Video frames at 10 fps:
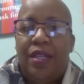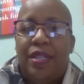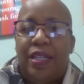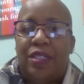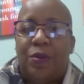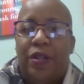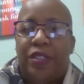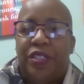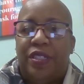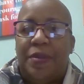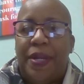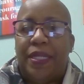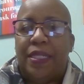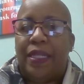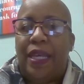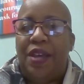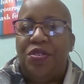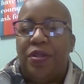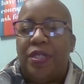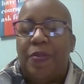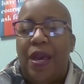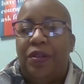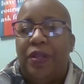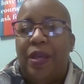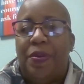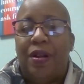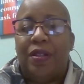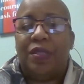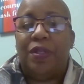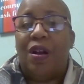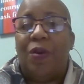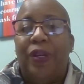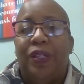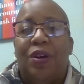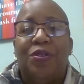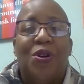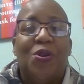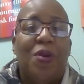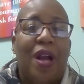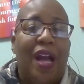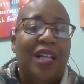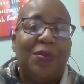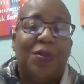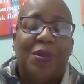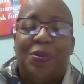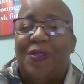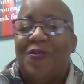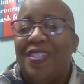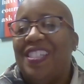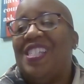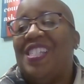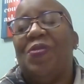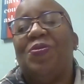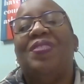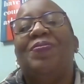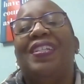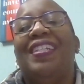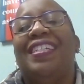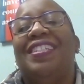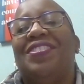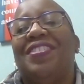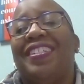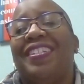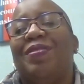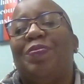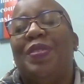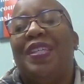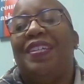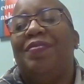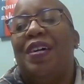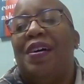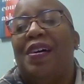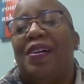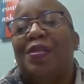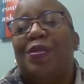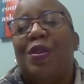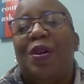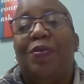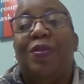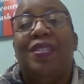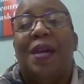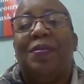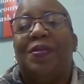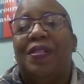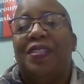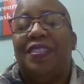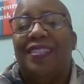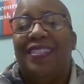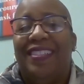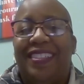Next question. Somebody said, "Can you expound on that part, sweetheart?" We don't know who asked what previously, so we need you to retype the question.